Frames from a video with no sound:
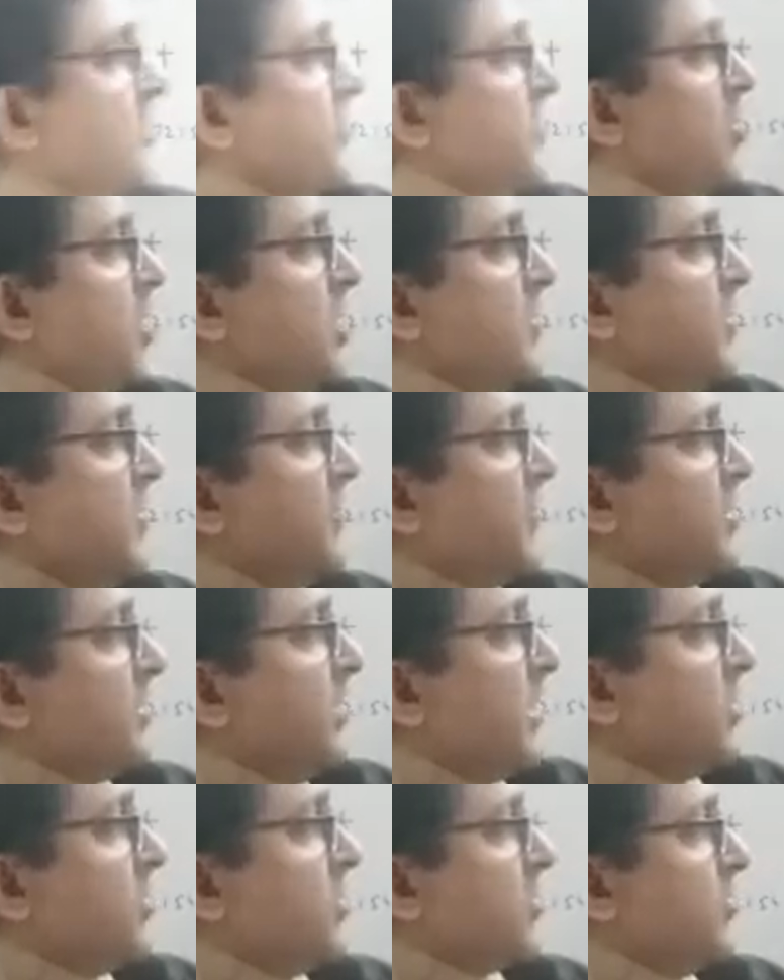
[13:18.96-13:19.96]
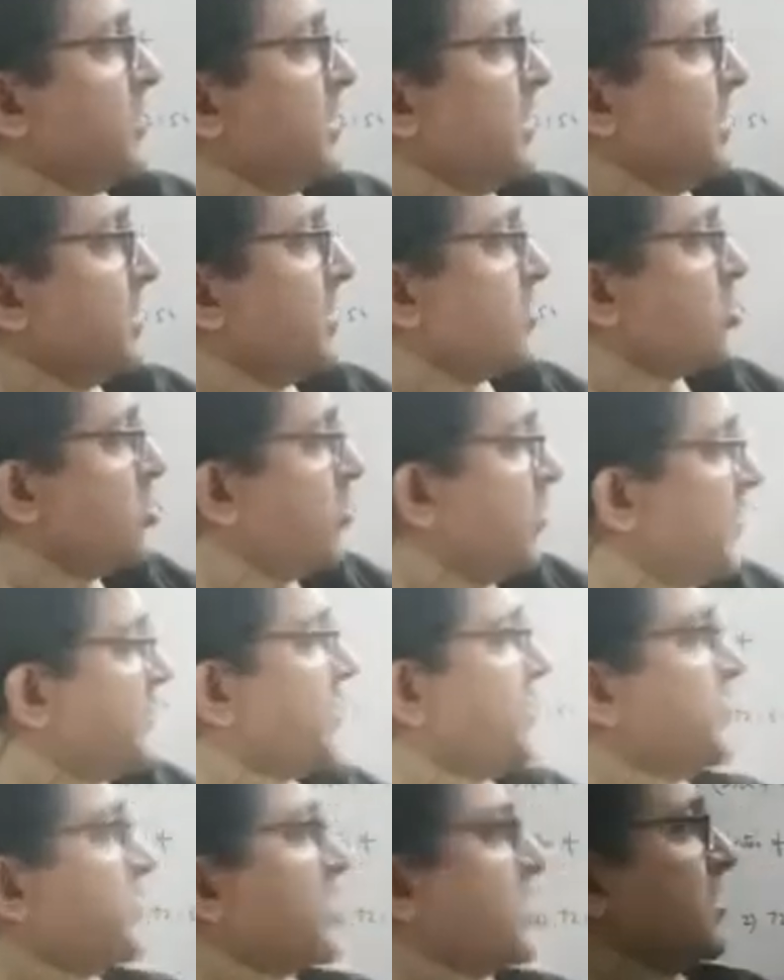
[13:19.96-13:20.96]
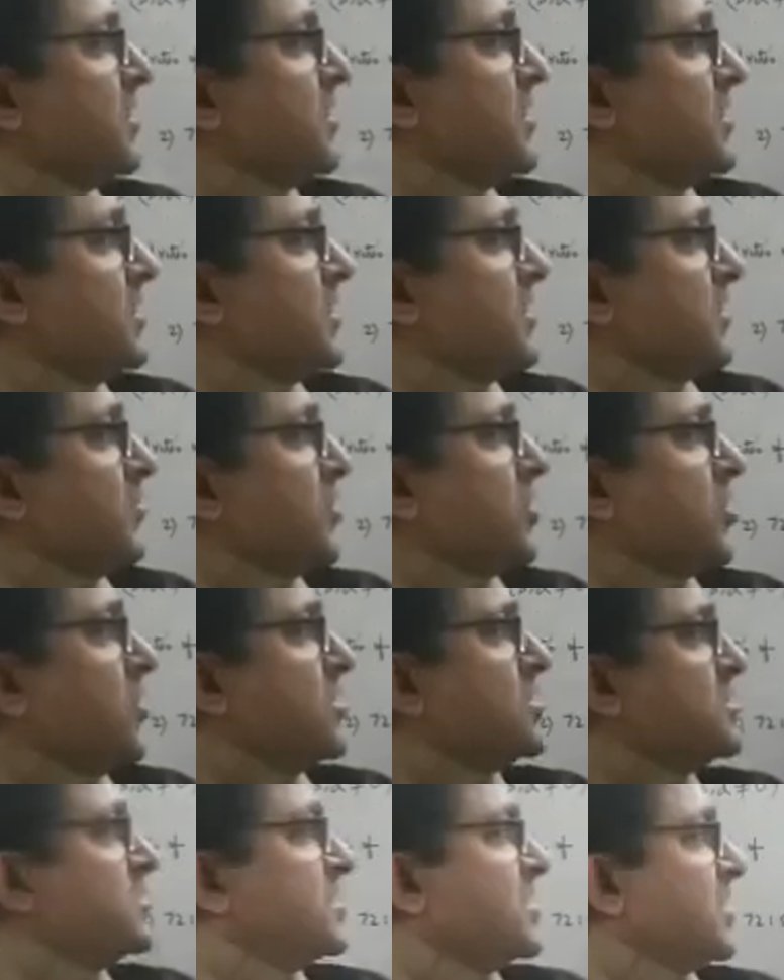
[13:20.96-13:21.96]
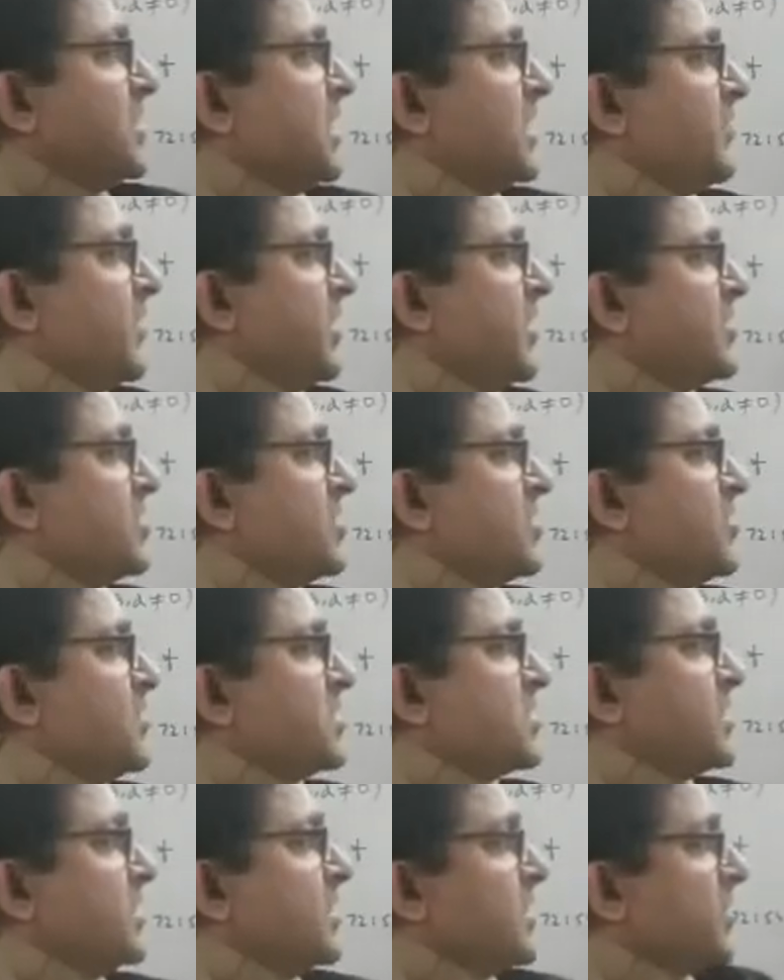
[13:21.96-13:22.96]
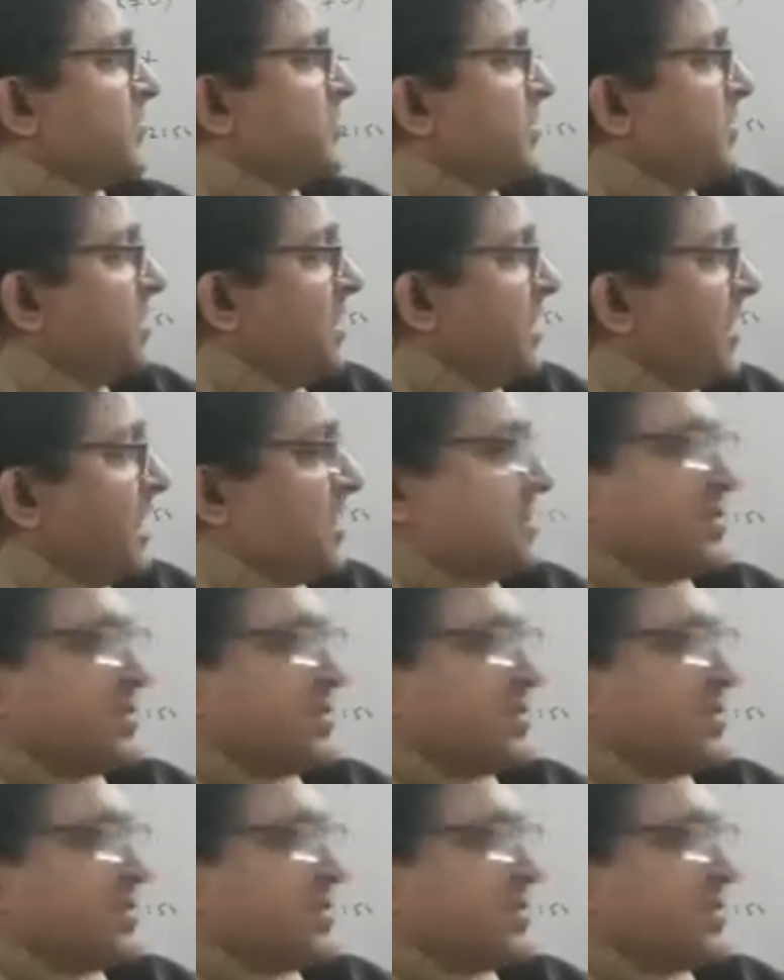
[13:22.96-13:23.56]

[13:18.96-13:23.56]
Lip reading: will not be 50 by 2. It will be 2 by 50 because in 1 kilometer it will be less